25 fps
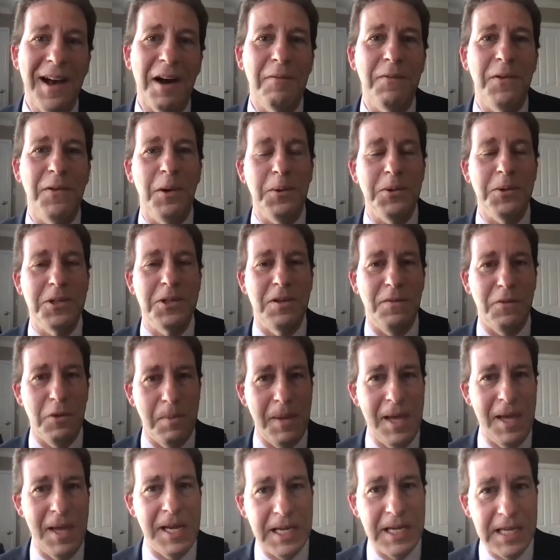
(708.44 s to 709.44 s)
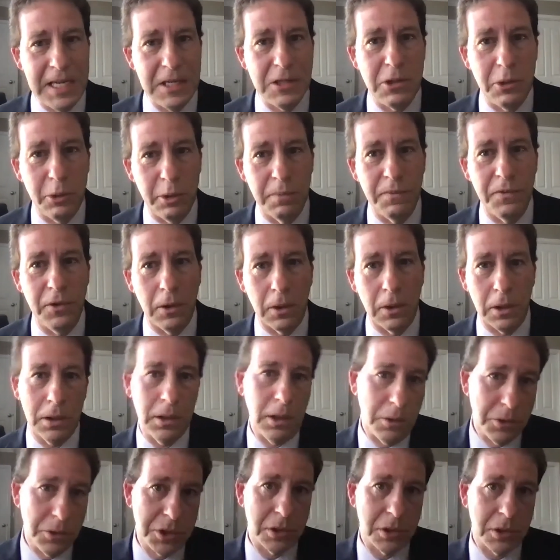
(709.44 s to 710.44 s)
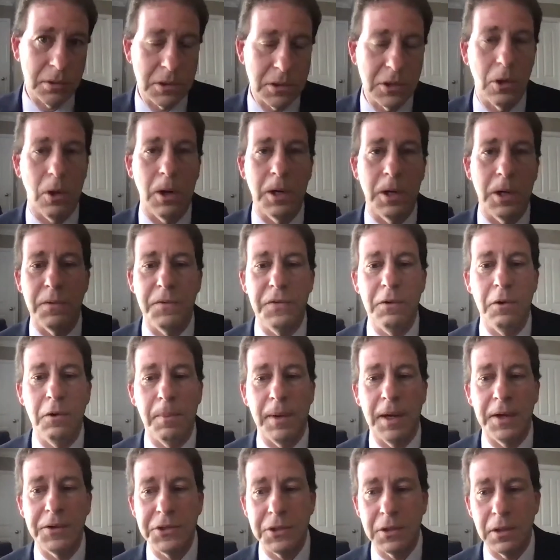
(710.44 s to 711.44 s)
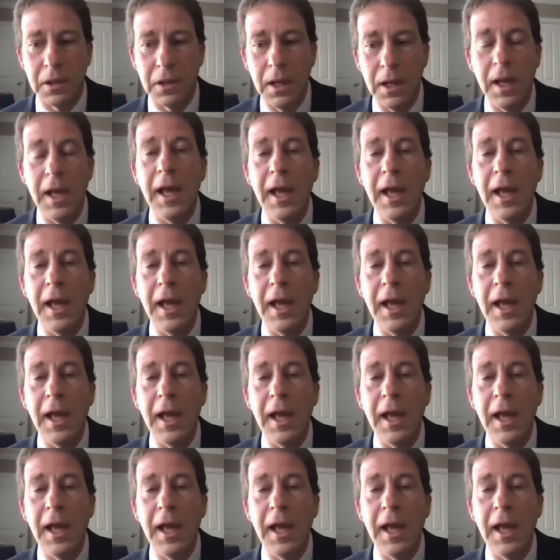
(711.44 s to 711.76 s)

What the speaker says: votes. If you made it easier to invoke cloture, it's harder to filibuster.